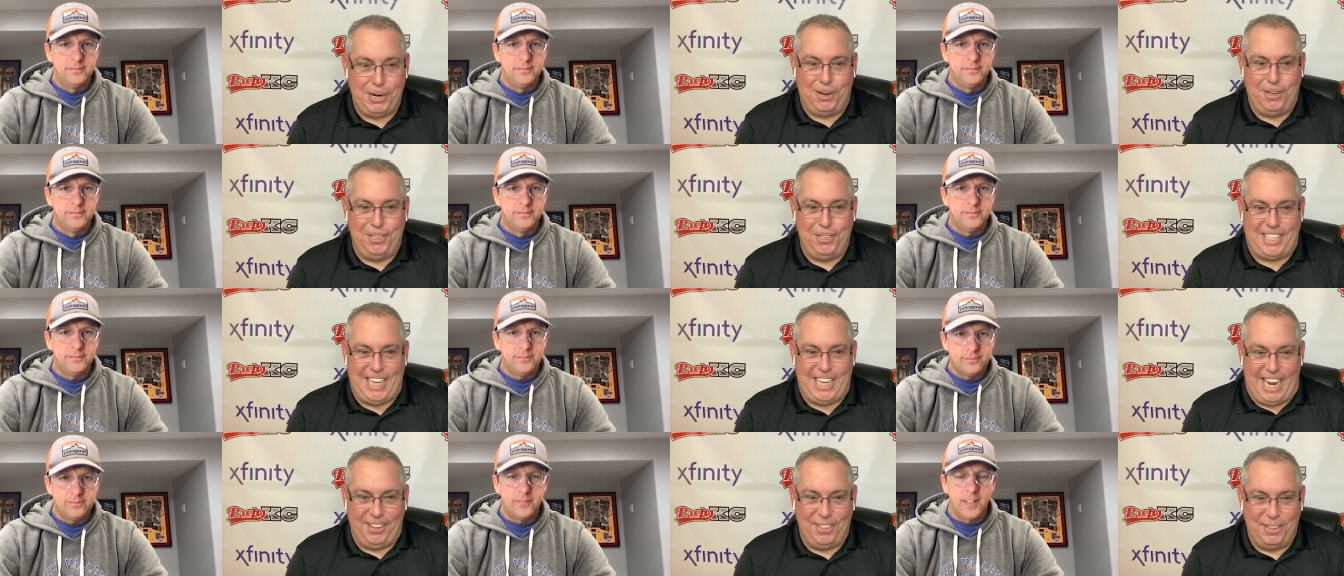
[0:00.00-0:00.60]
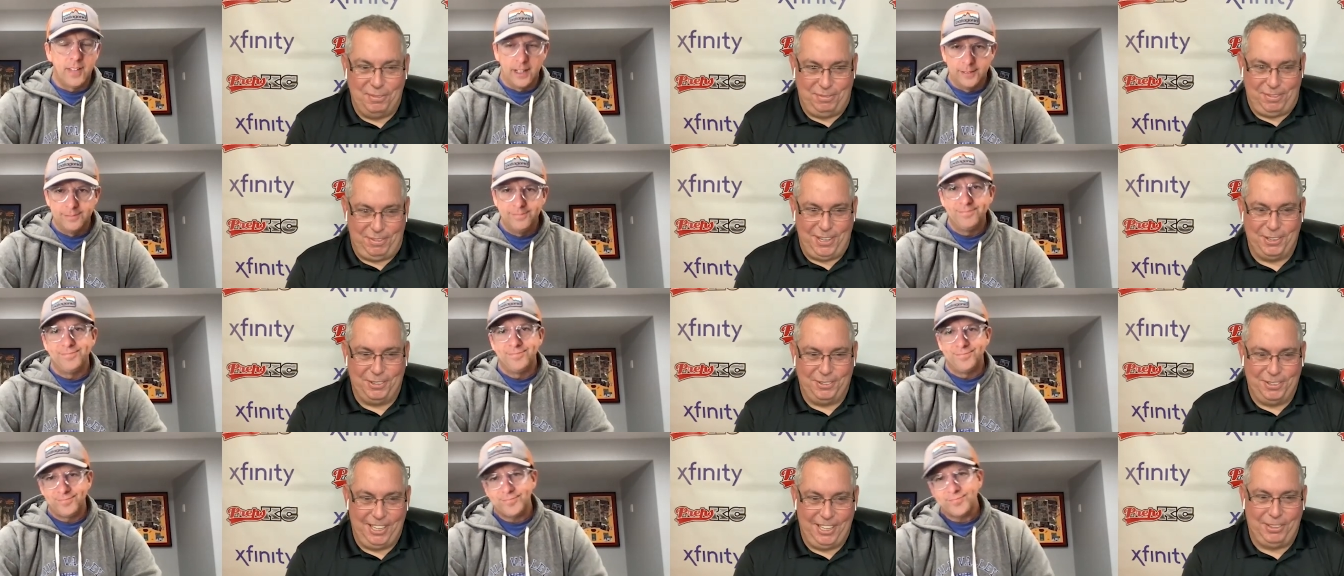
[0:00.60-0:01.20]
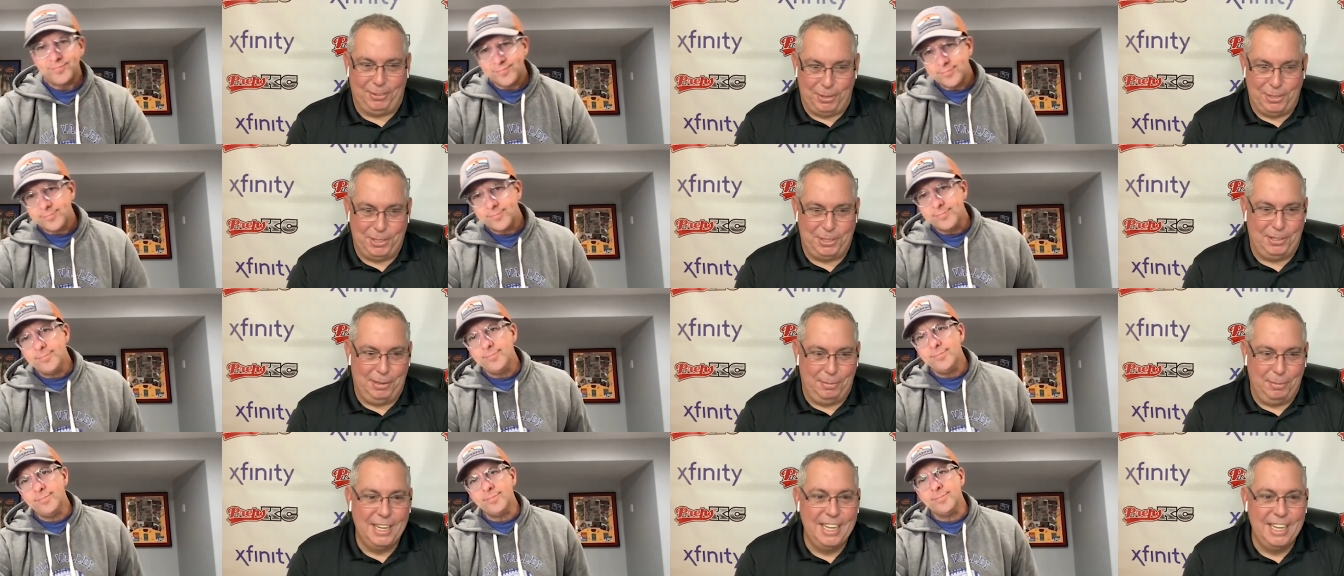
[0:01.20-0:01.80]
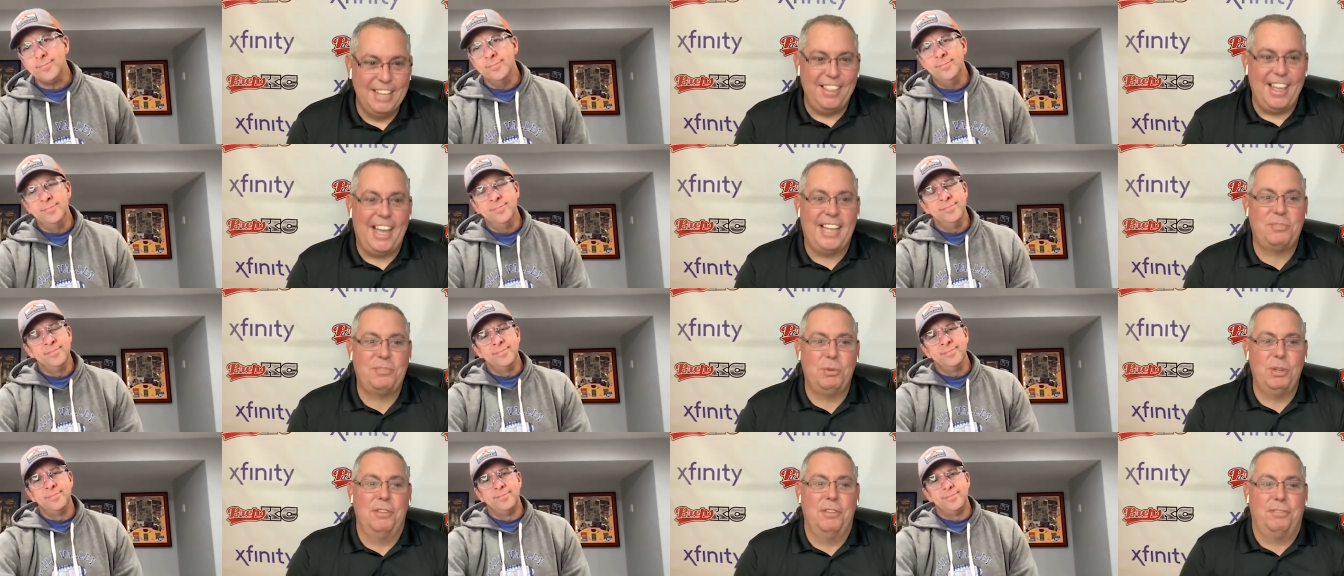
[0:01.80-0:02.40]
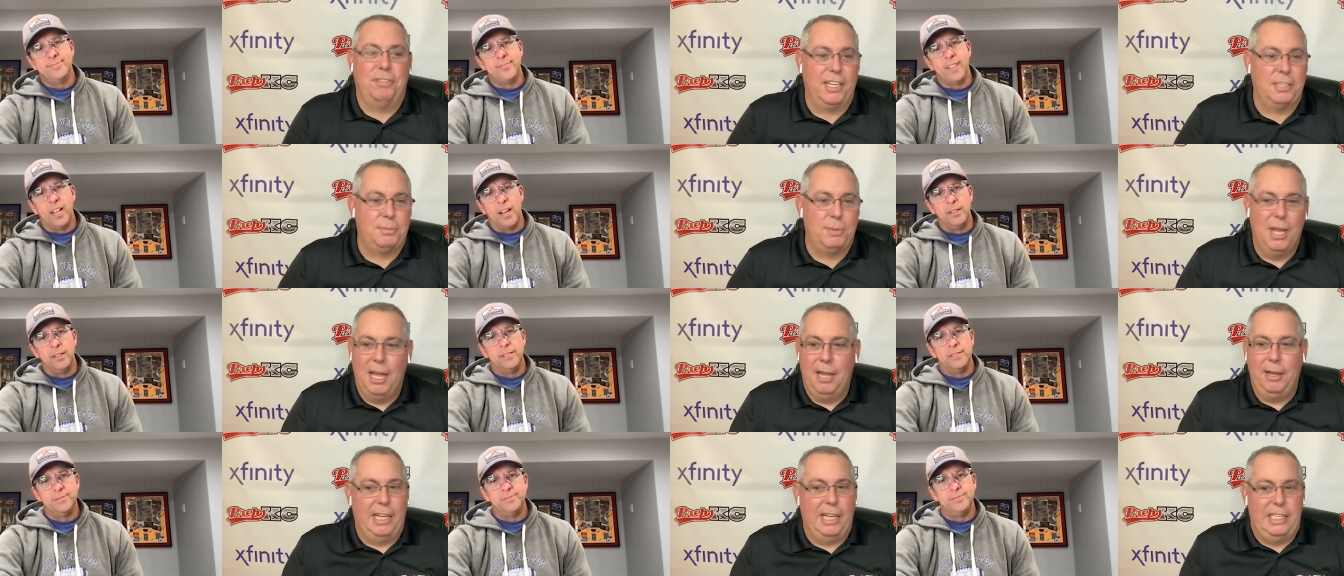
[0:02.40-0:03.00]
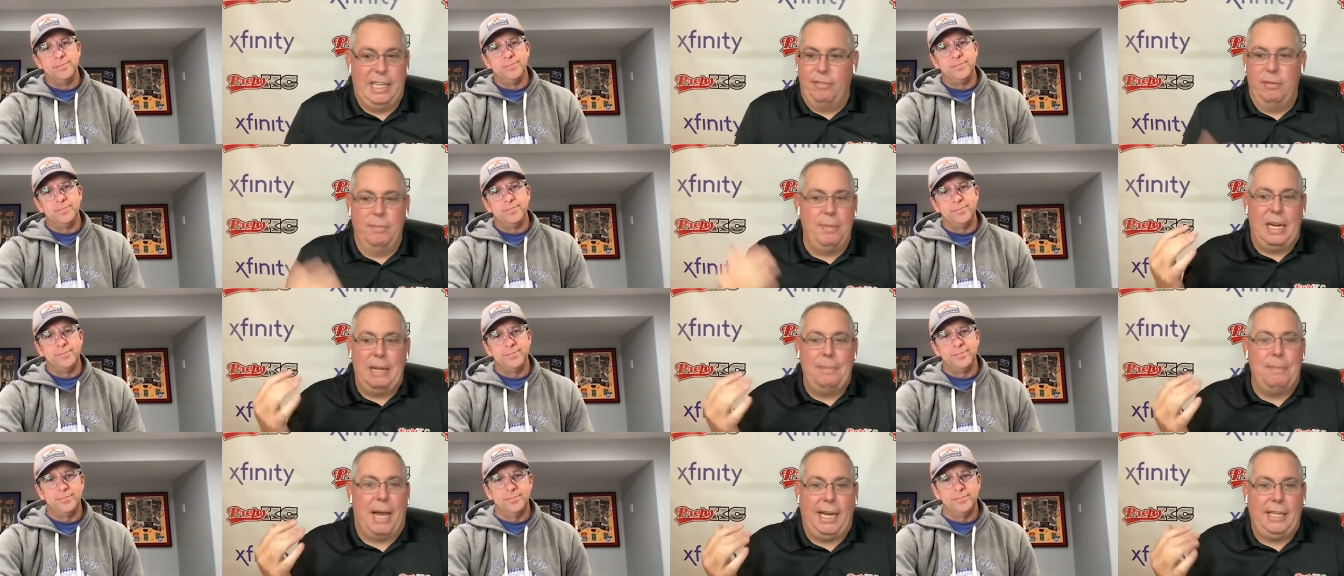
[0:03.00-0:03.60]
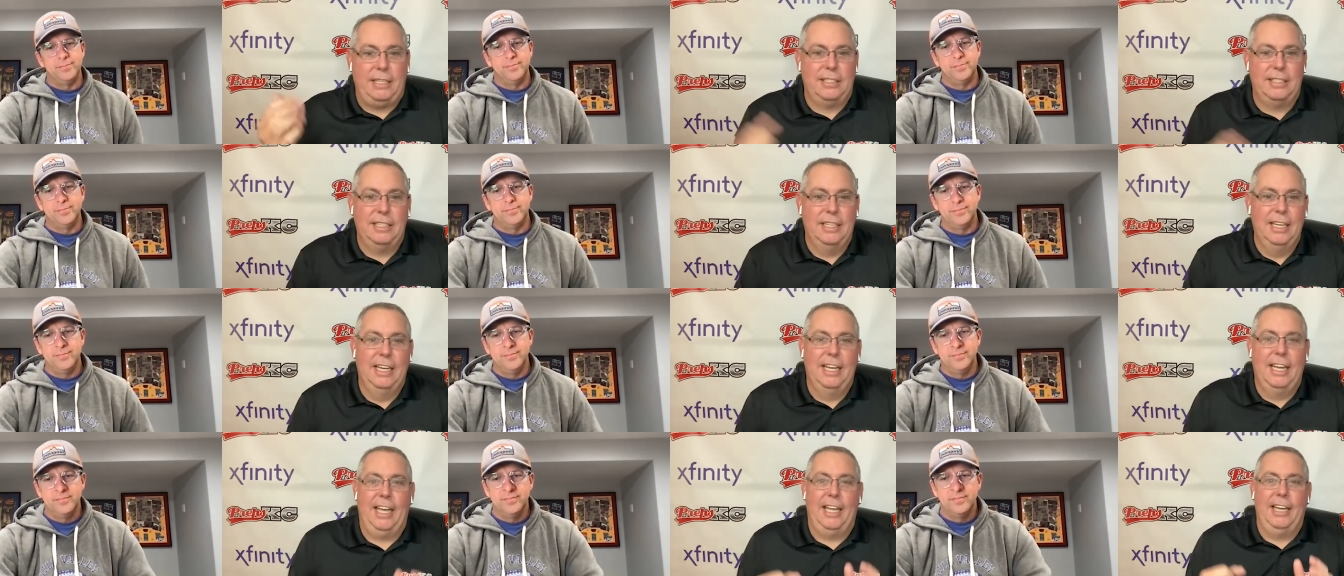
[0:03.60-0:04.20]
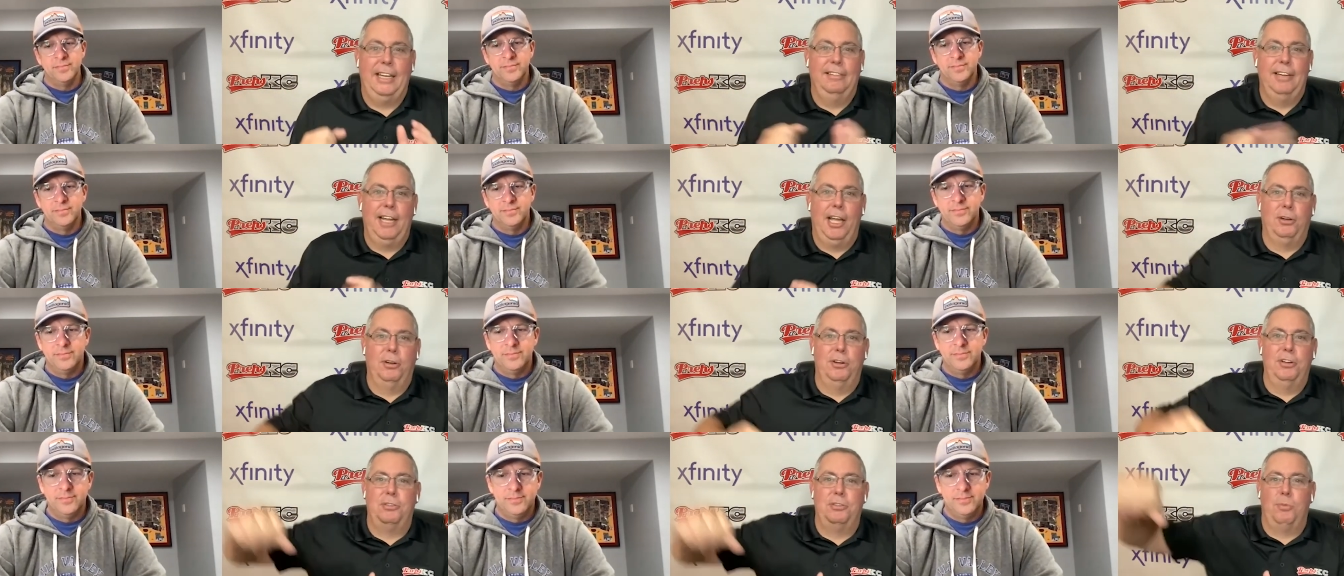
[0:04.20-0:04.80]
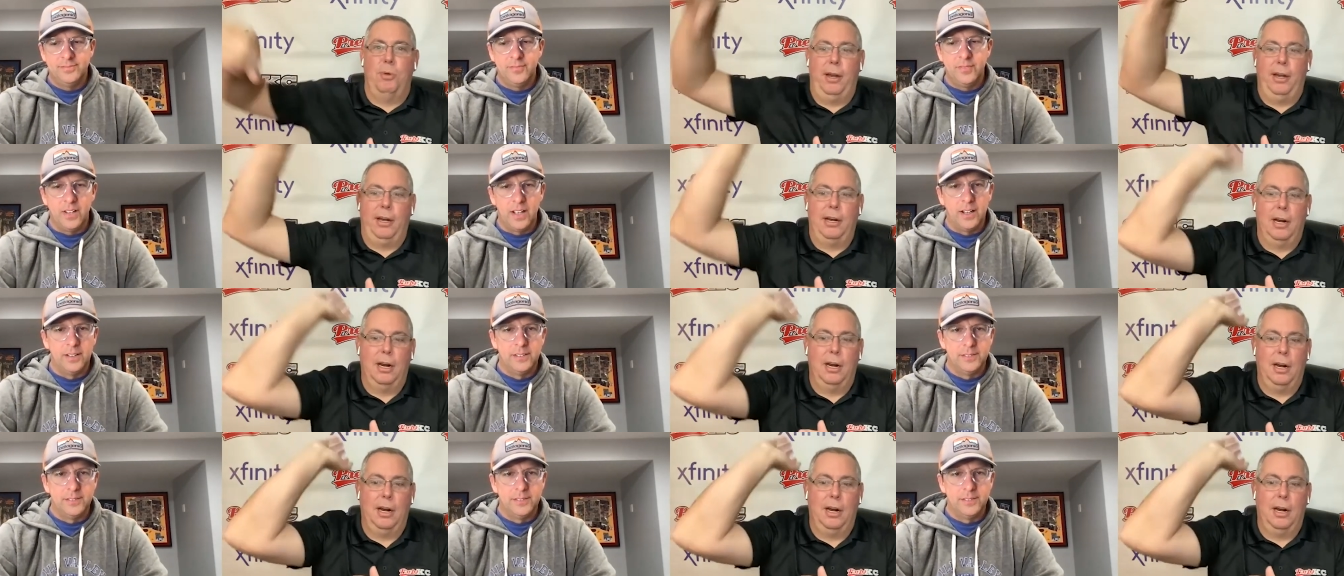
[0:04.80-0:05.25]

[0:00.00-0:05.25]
Speaker 1: yards down the field when he threw it to him. That's when the flex because everybody bites and Elder just went